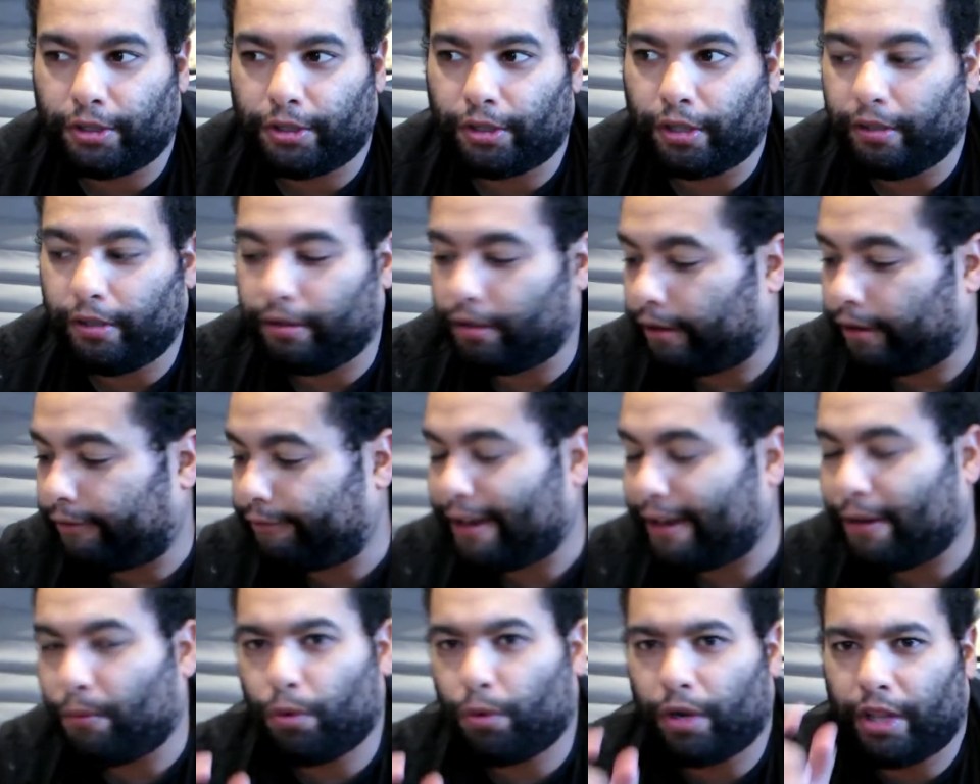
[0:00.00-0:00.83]
So I
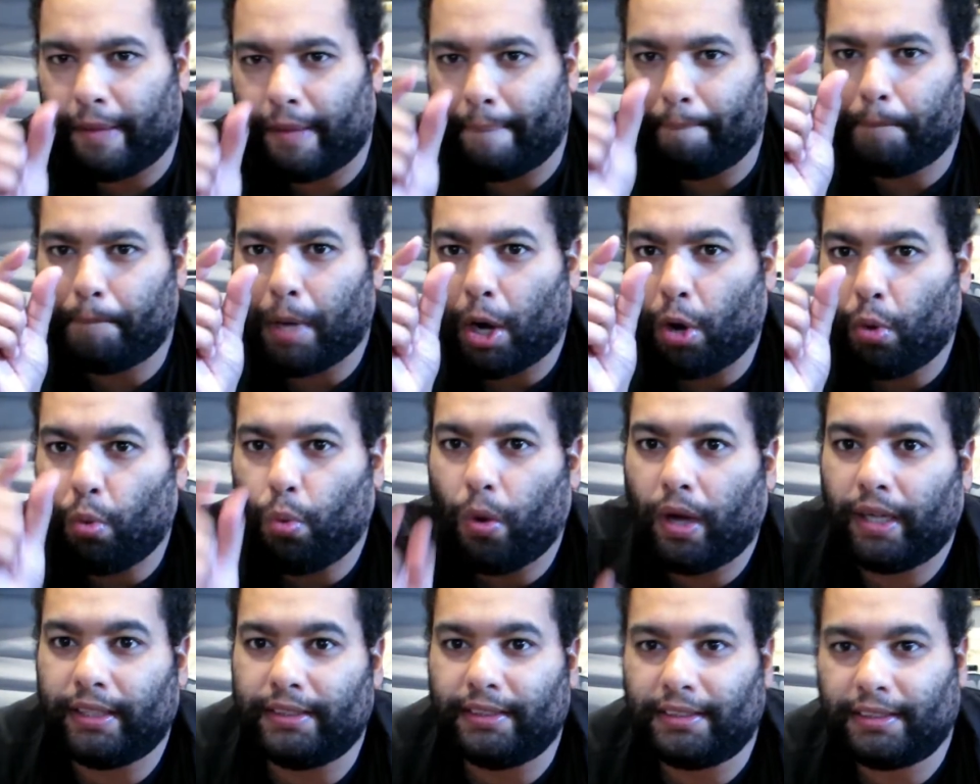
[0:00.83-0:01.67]
found one of them bolt
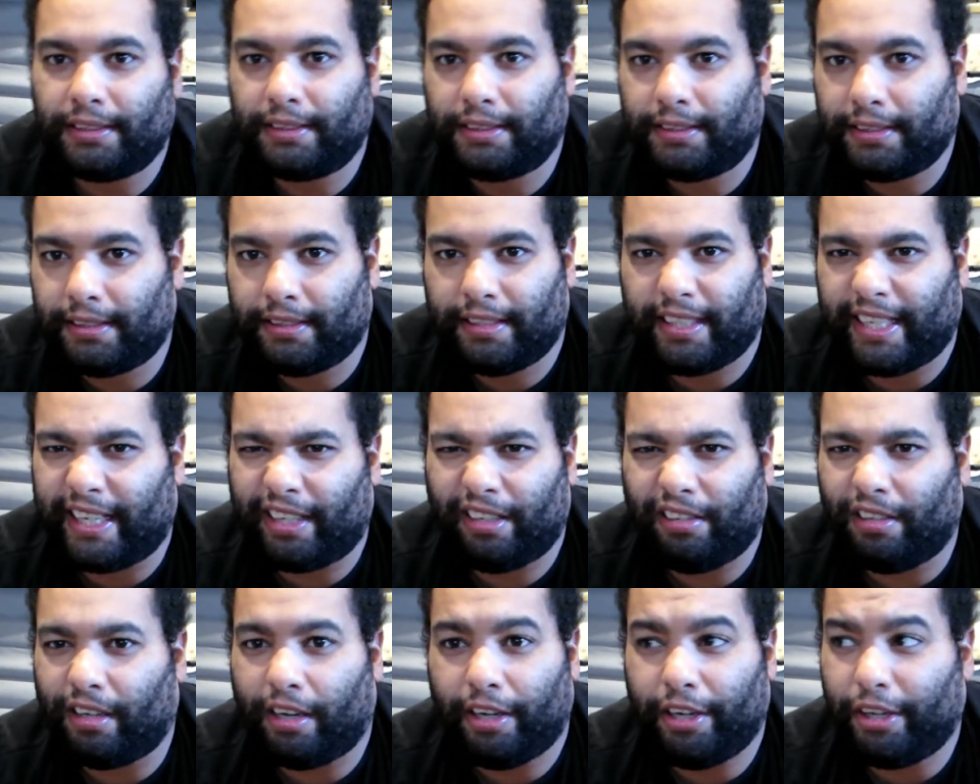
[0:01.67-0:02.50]
ones,
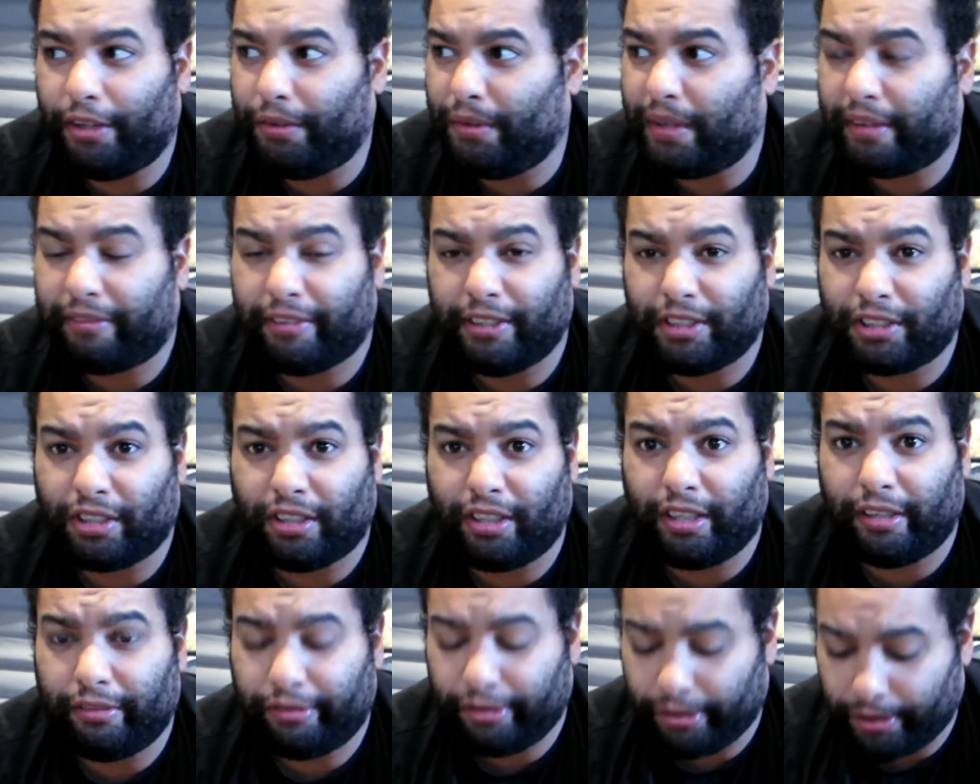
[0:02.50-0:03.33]
and I know nothing's going
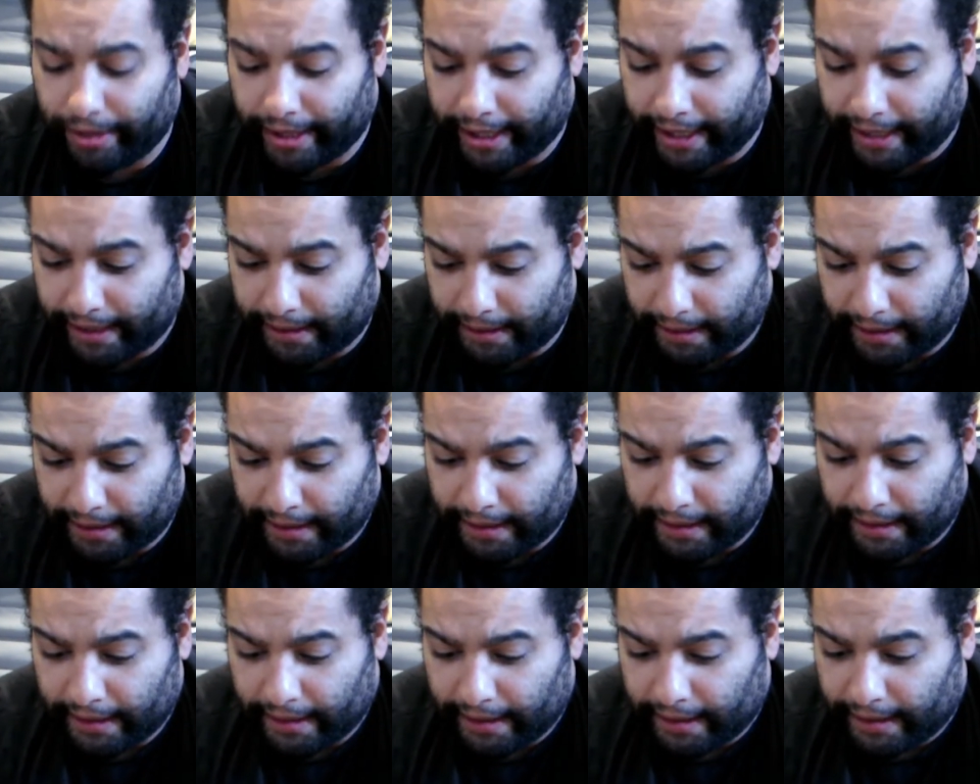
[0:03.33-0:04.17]
to go through that.
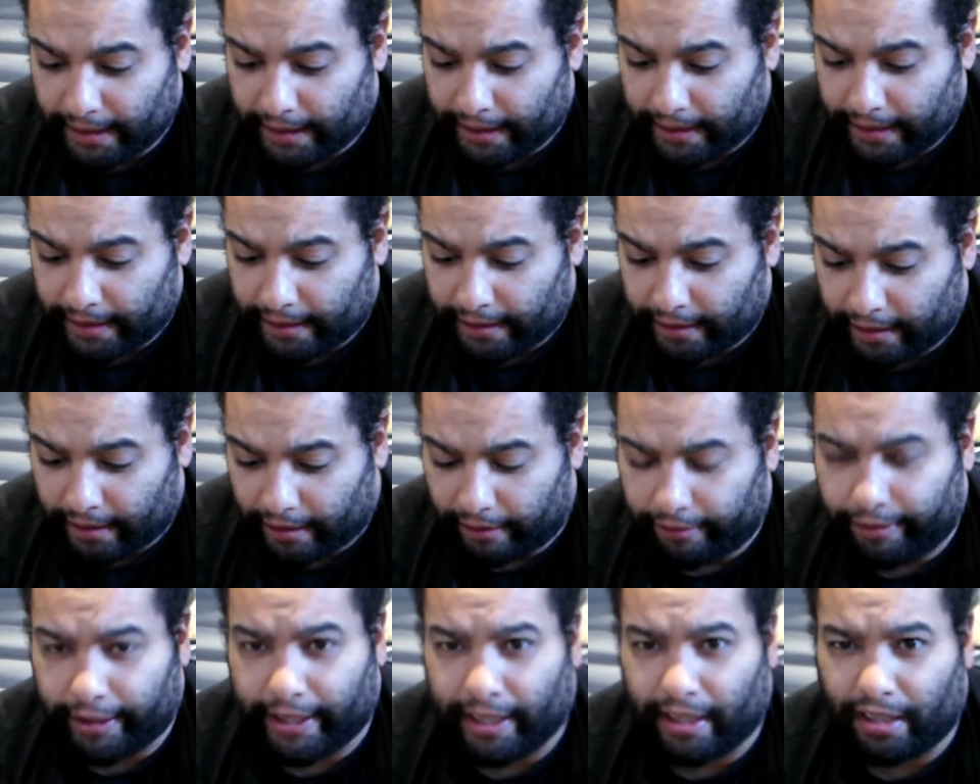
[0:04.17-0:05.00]

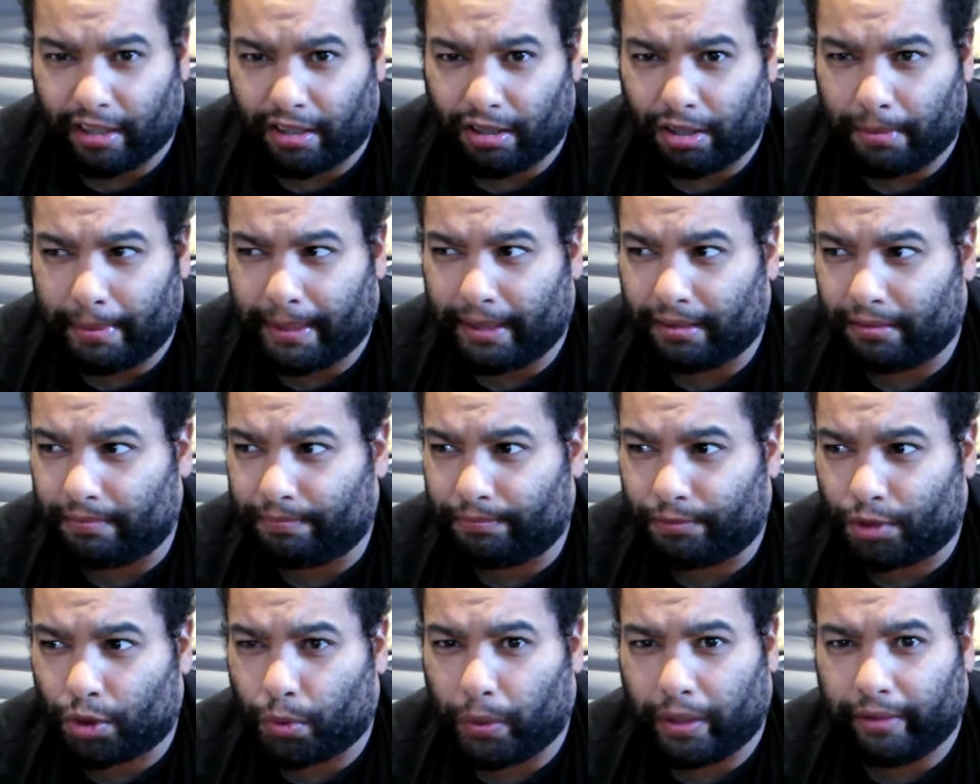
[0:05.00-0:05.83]
I think it can hold about
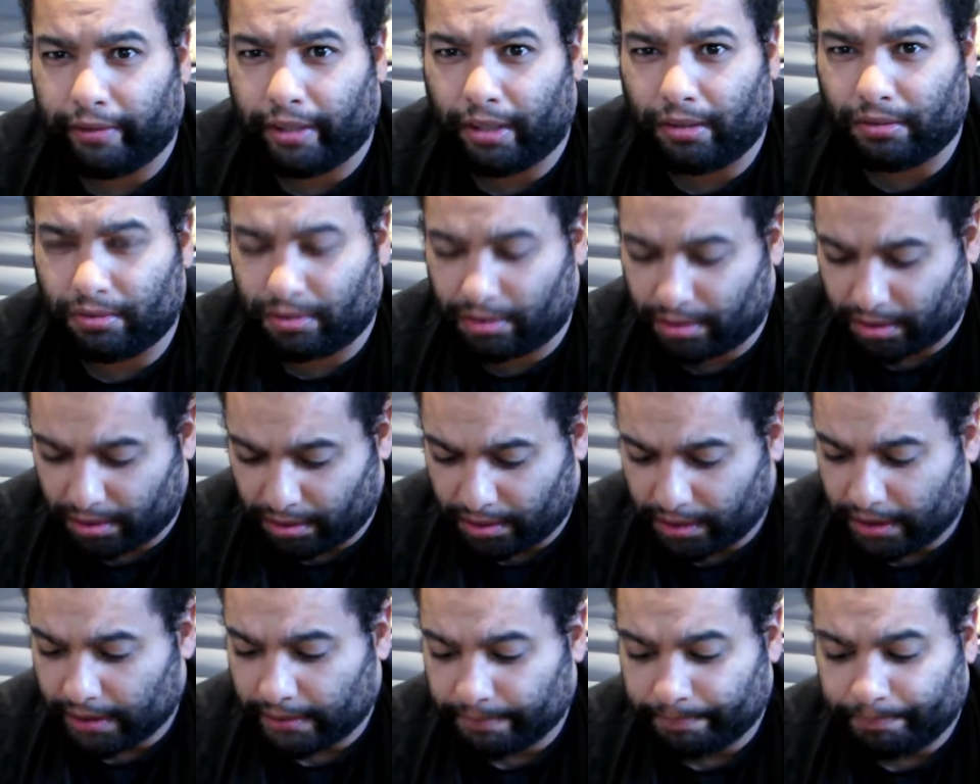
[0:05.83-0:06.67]
20 volts,
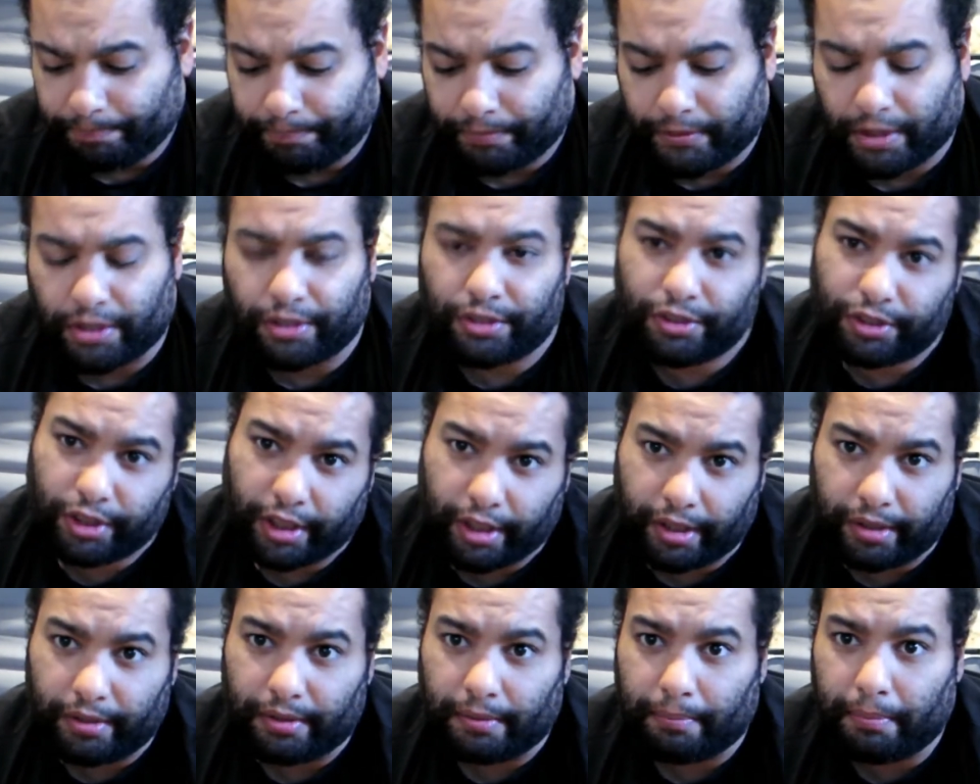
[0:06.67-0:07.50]
so
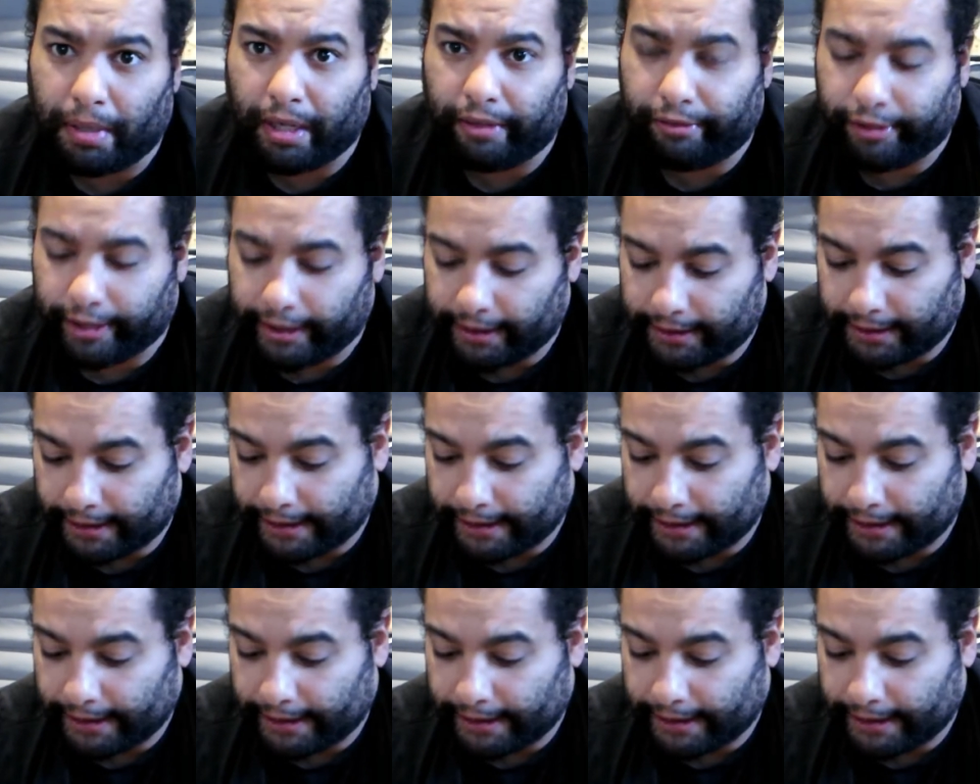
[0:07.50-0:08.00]
perfect.